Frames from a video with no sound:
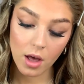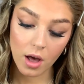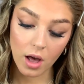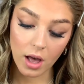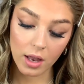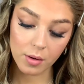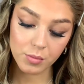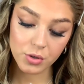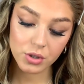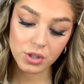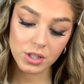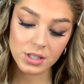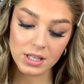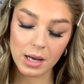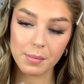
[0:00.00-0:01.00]
And I'm just going to
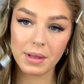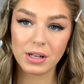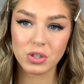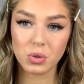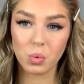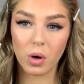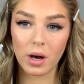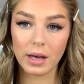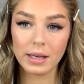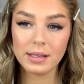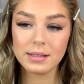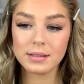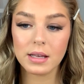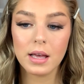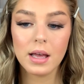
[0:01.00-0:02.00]
tap that
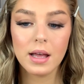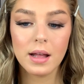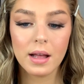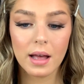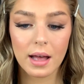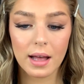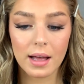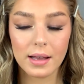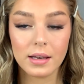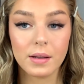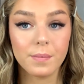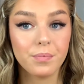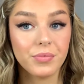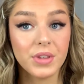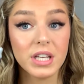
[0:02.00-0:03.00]
twice, and
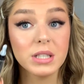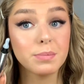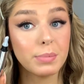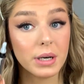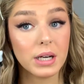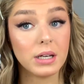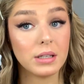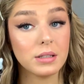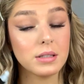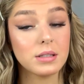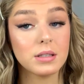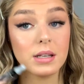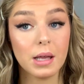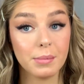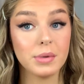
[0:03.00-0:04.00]
this burns.
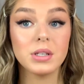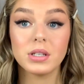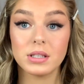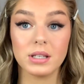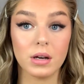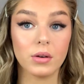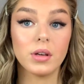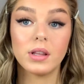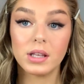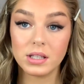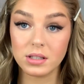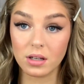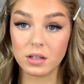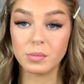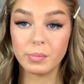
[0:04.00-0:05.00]
Let me just tell you, this
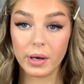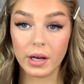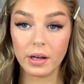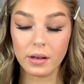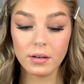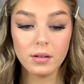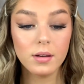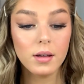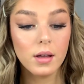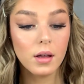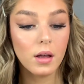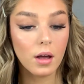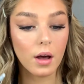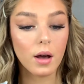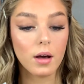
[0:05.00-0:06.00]
does burn.
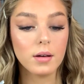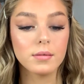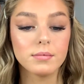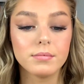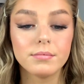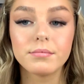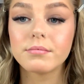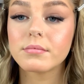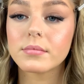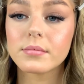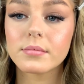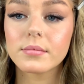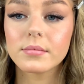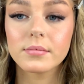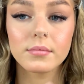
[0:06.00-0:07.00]

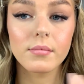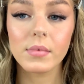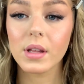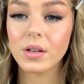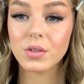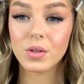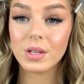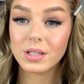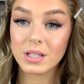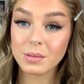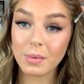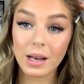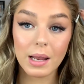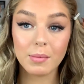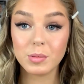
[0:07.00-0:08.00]
So this is my
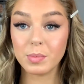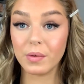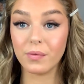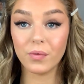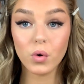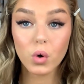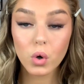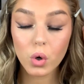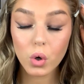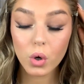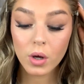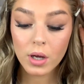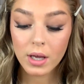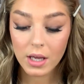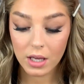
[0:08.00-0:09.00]
lips before.
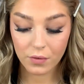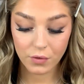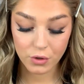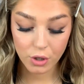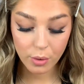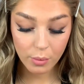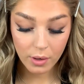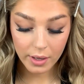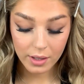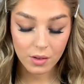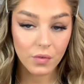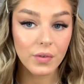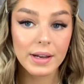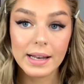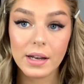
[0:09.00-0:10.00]
If you don't like the
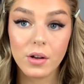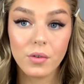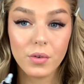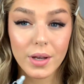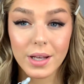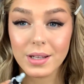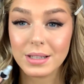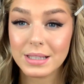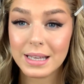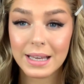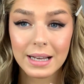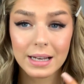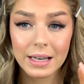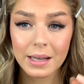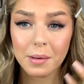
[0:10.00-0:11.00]
feeling of like
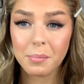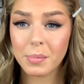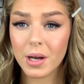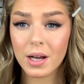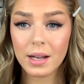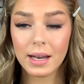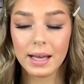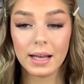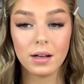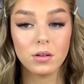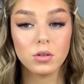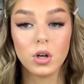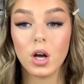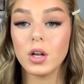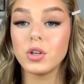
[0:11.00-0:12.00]
tingling, burning,
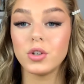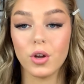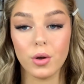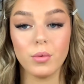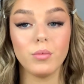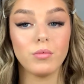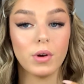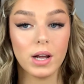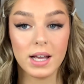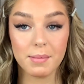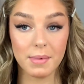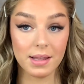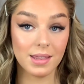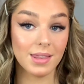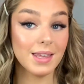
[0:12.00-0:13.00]
I don't
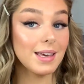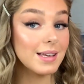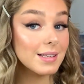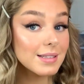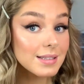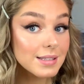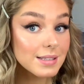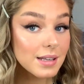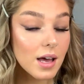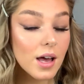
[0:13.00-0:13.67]
recommend this.